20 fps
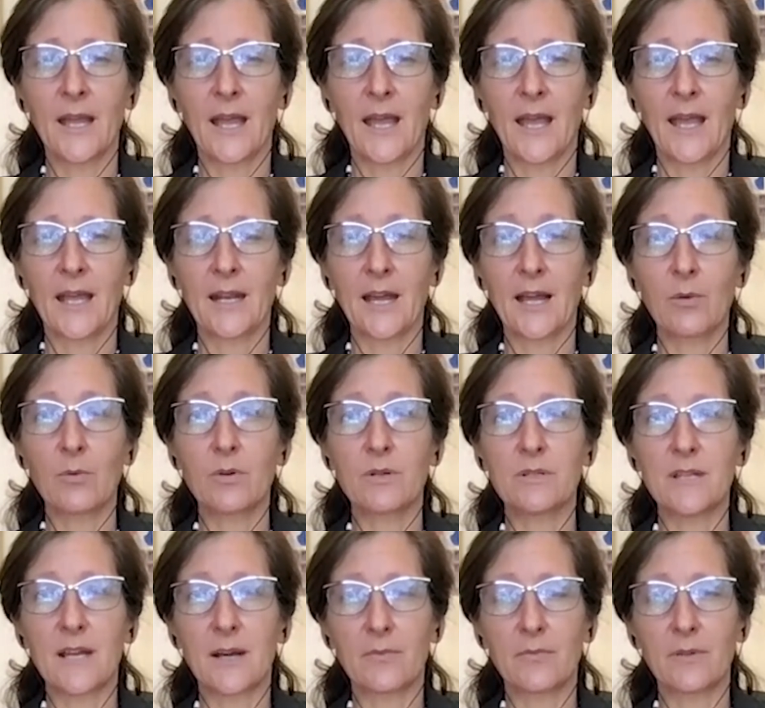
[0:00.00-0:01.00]
And I would
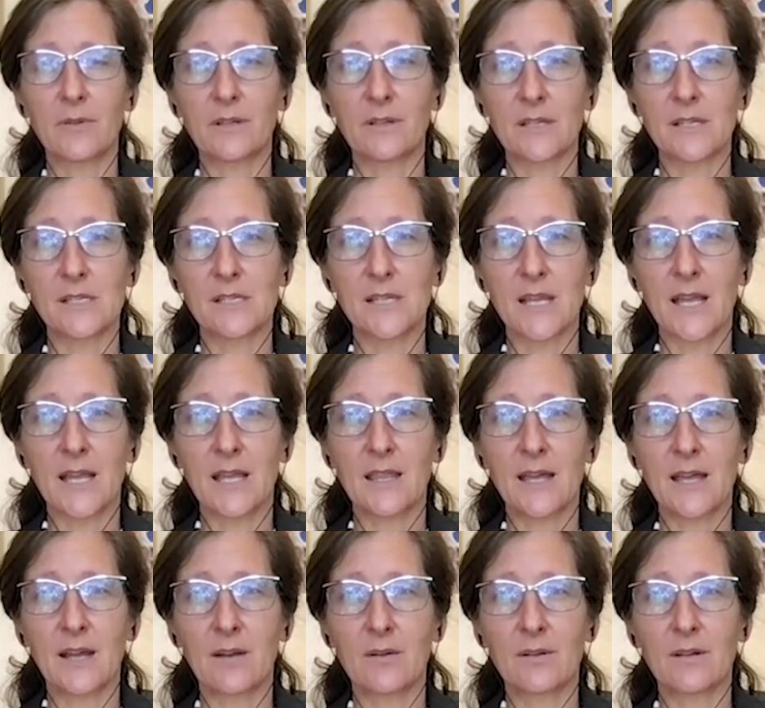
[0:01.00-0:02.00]
definitely say
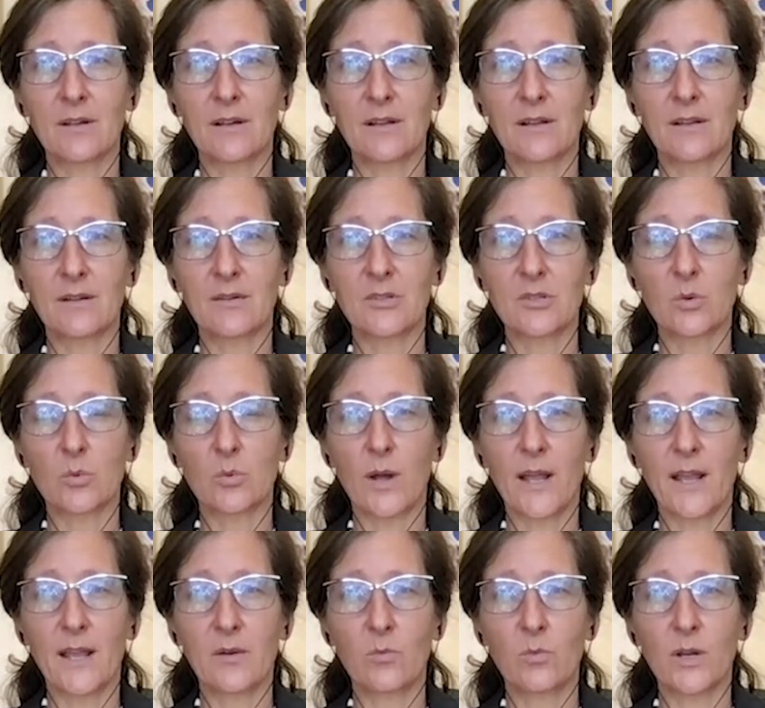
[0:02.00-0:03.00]
that there's a
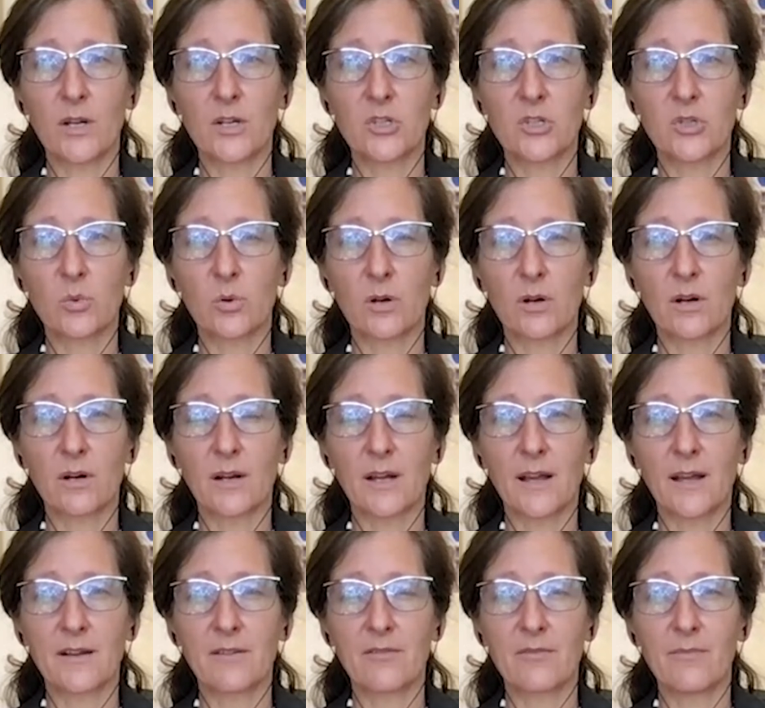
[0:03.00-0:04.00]
way in which we're
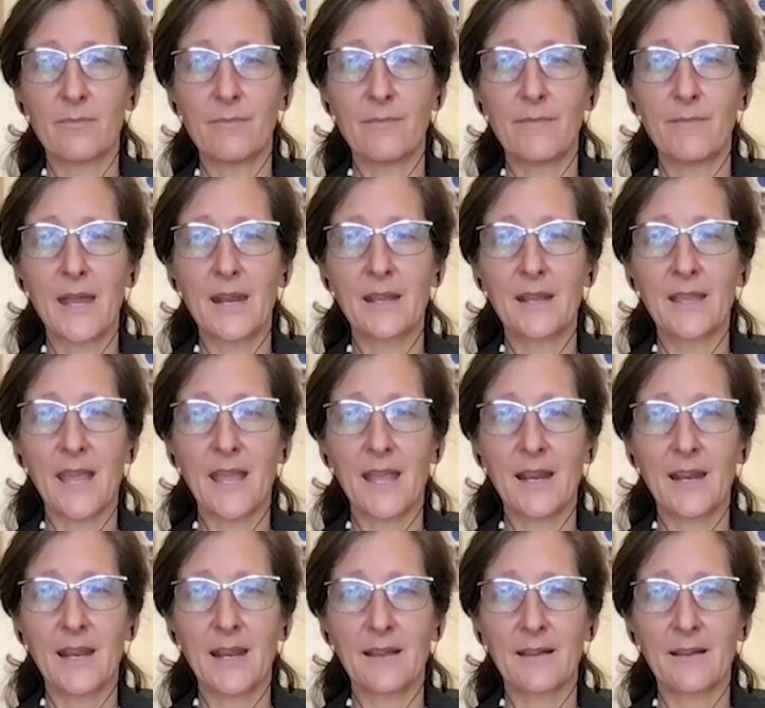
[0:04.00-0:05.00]
kind of
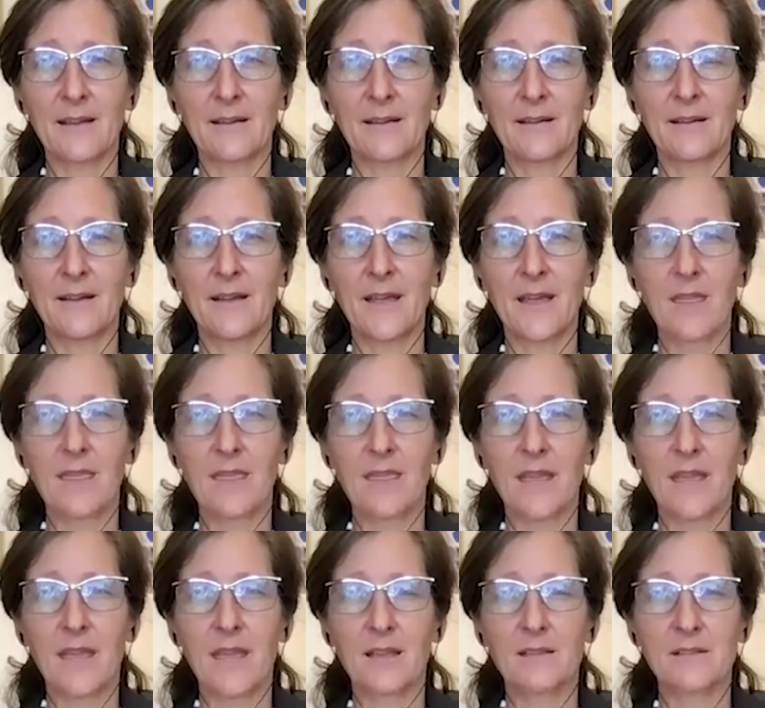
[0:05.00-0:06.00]
medicating
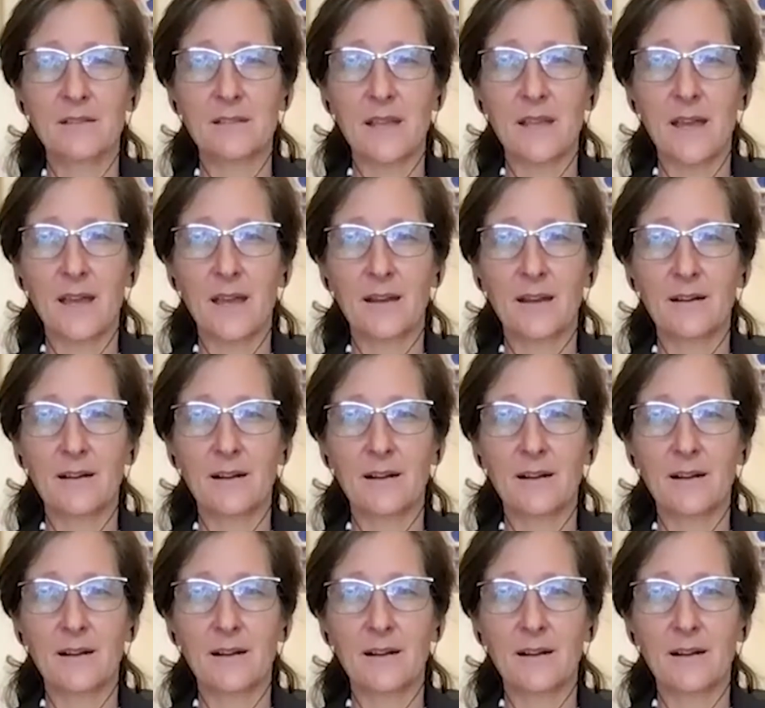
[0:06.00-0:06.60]
things that